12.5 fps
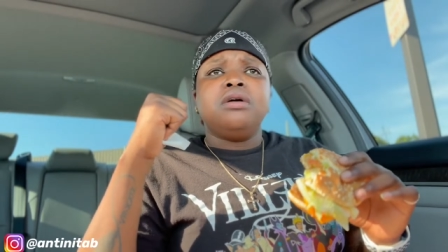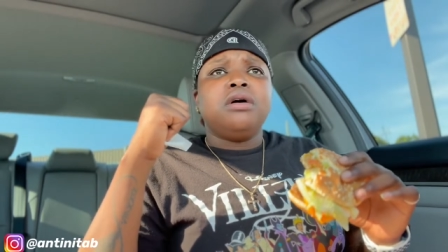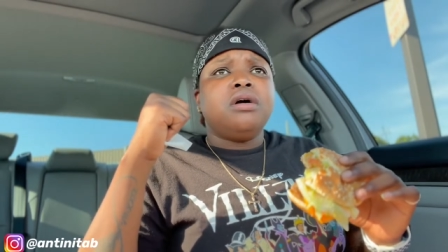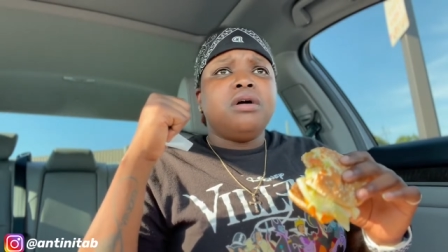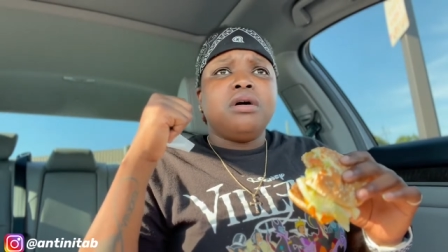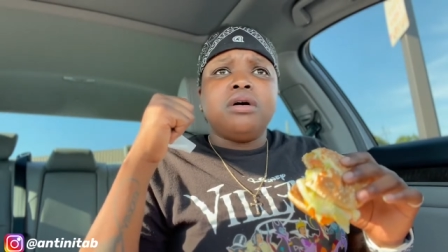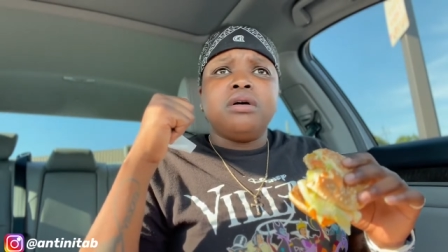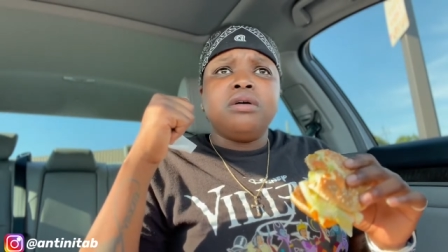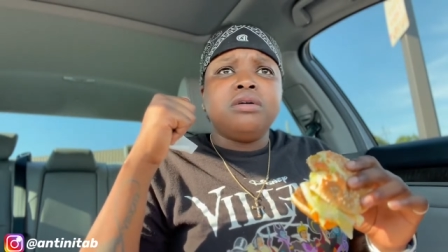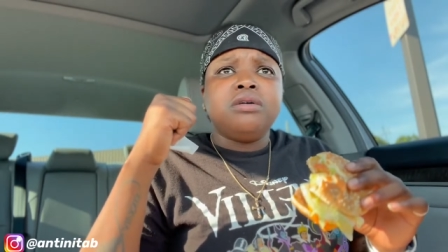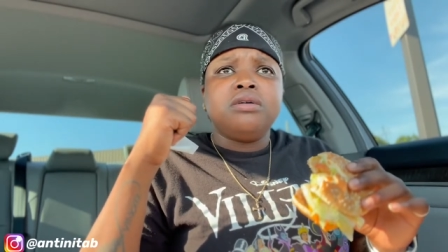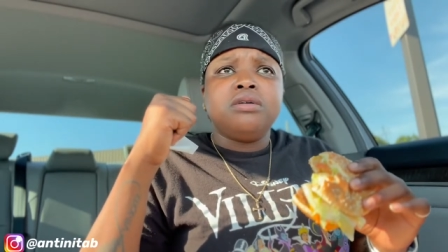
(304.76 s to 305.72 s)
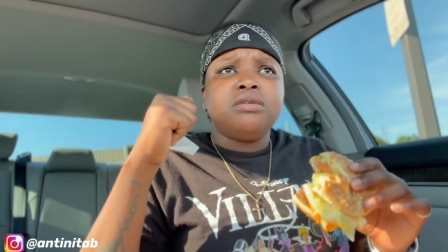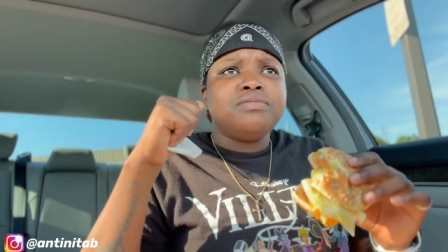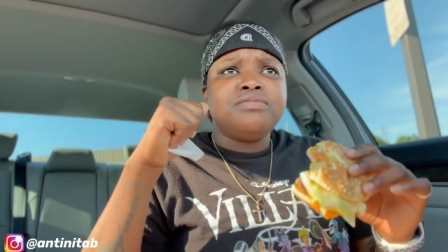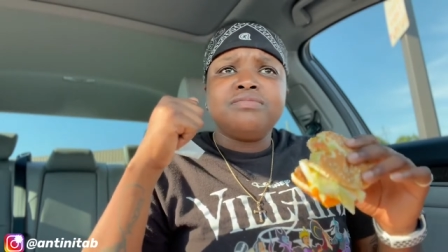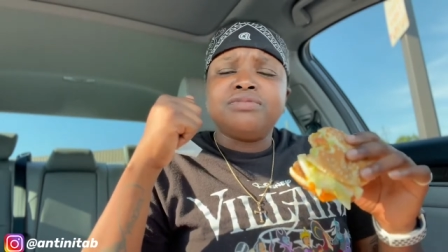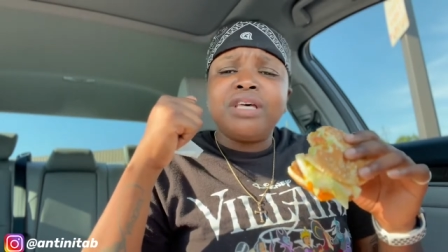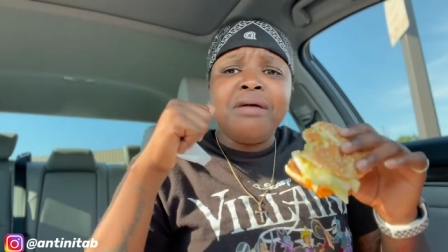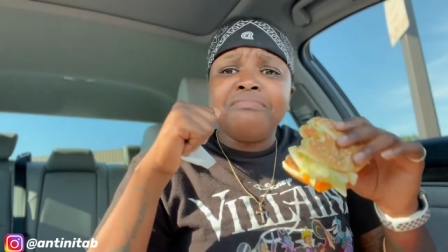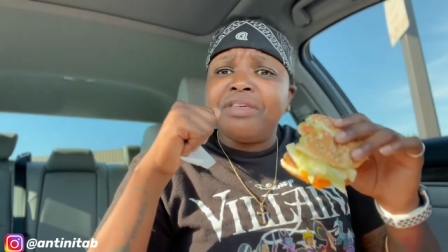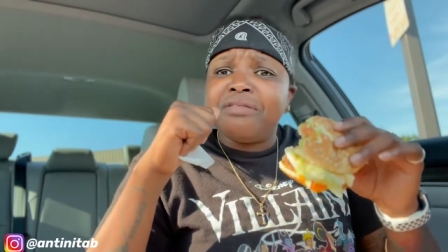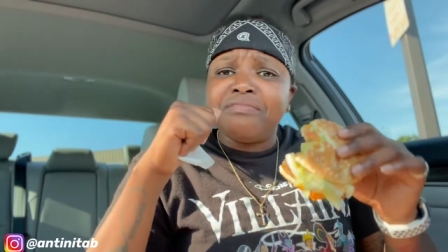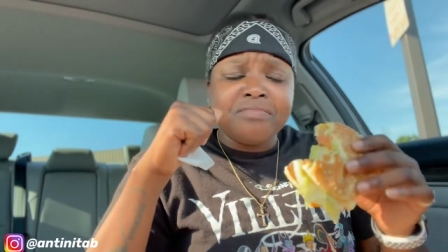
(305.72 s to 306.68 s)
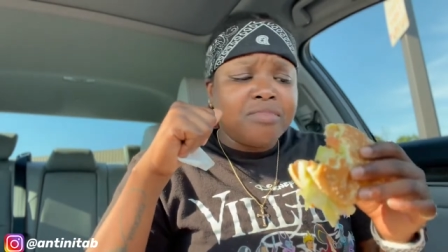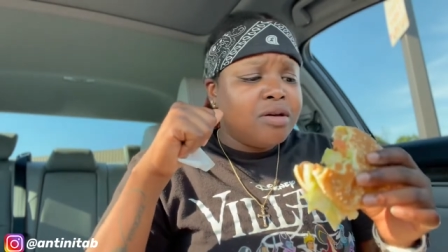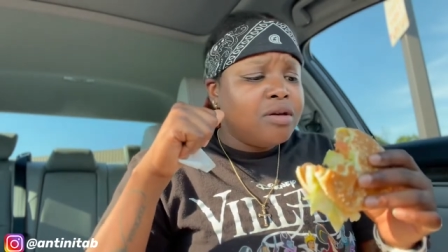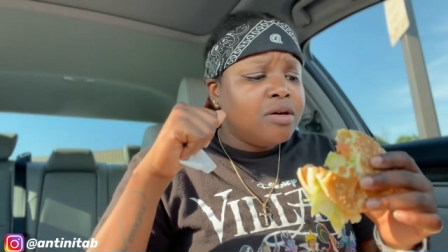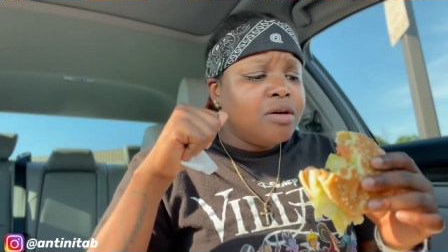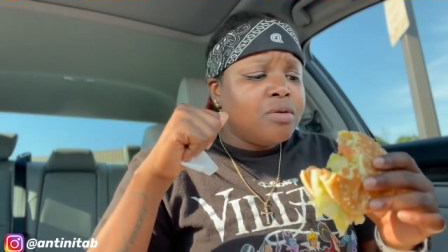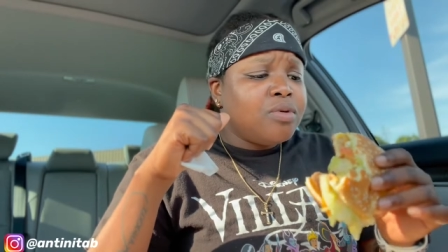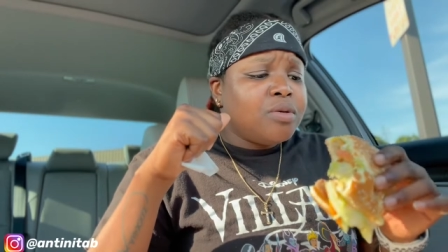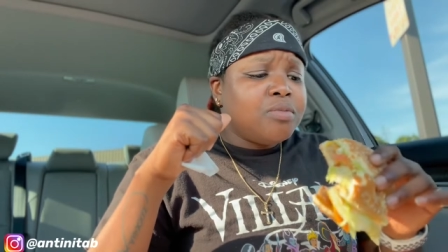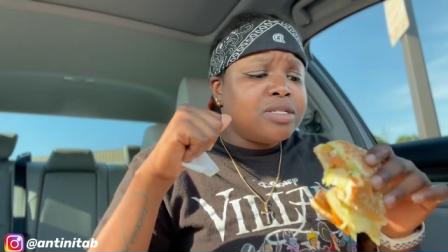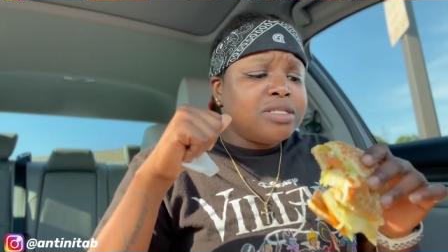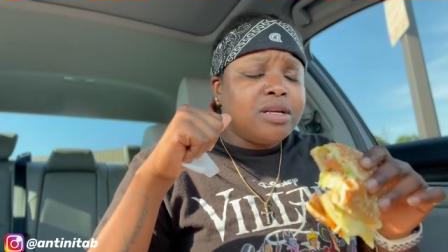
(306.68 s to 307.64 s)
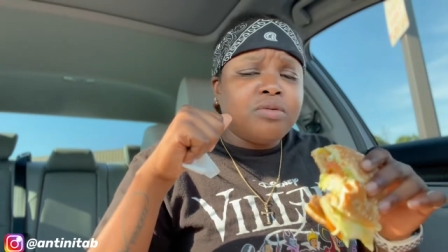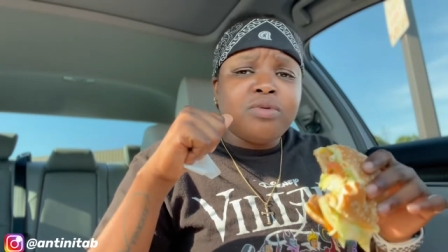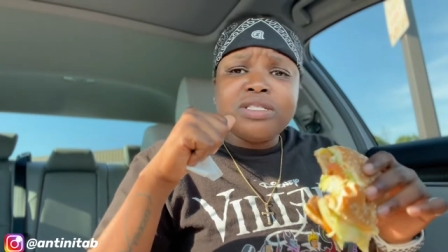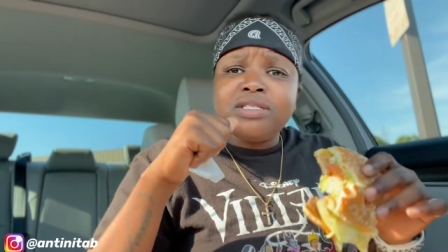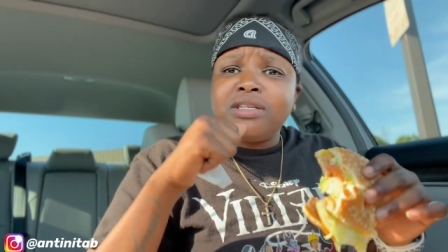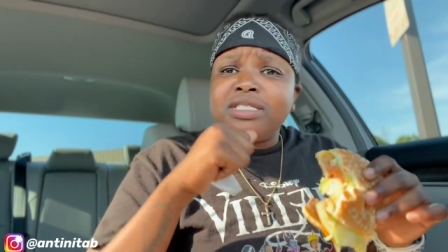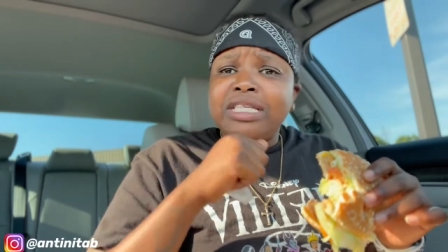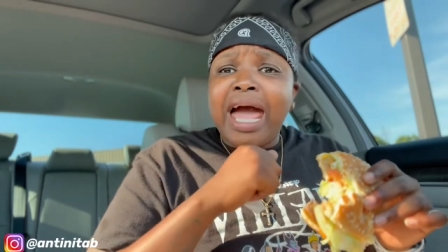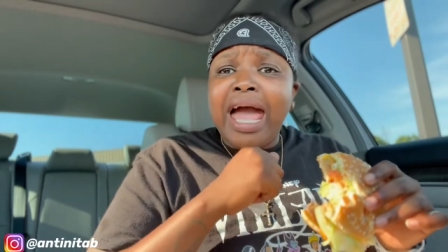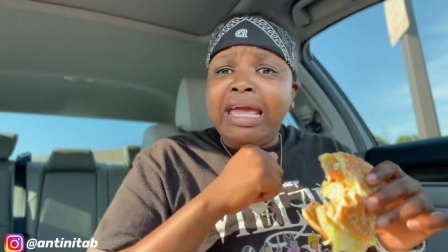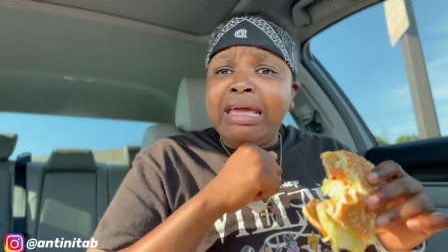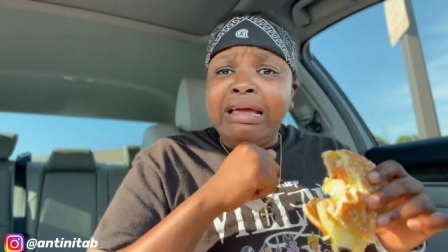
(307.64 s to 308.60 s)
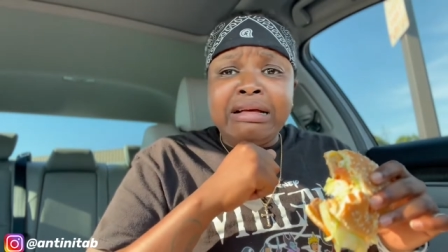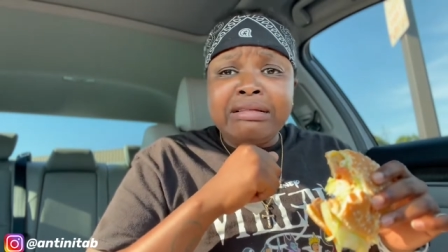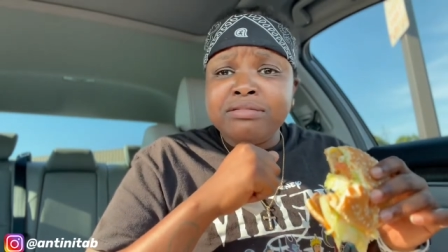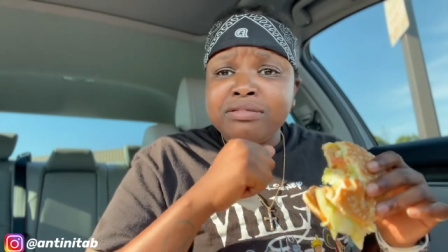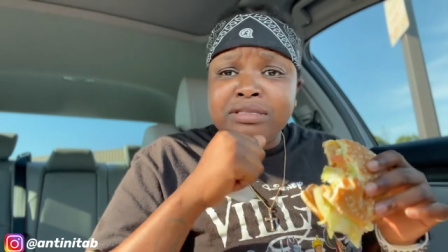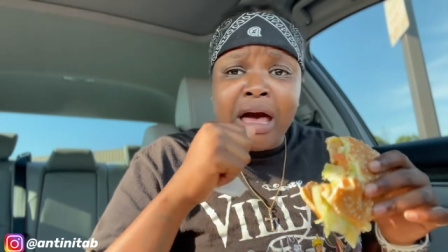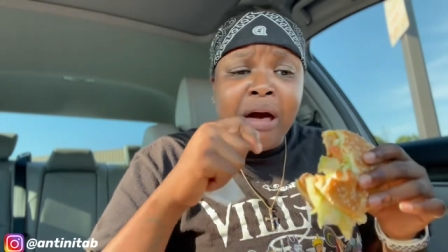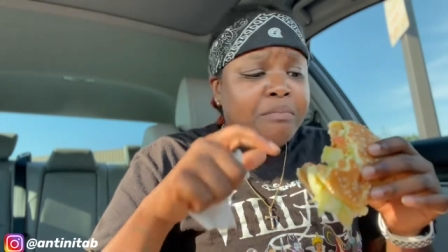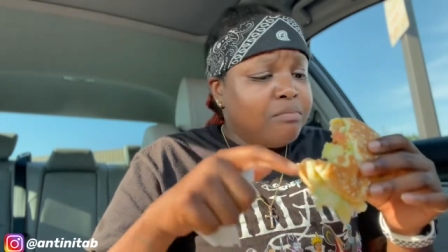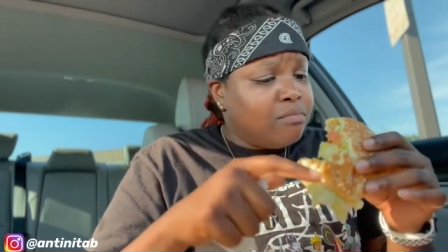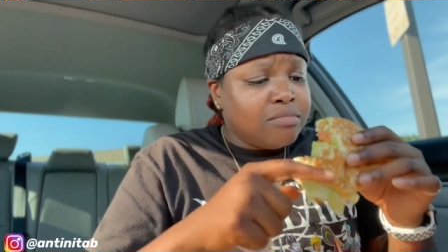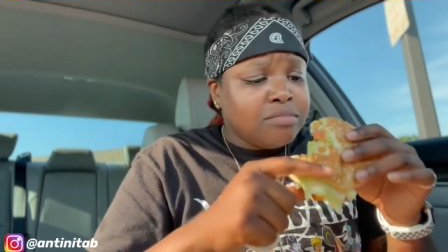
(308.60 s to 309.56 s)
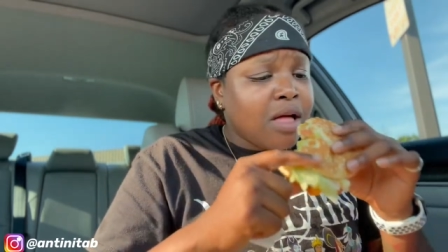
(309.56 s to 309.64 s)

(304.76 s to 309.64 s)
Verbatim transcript: uh, something. What, what's the, what's the, tahini? Something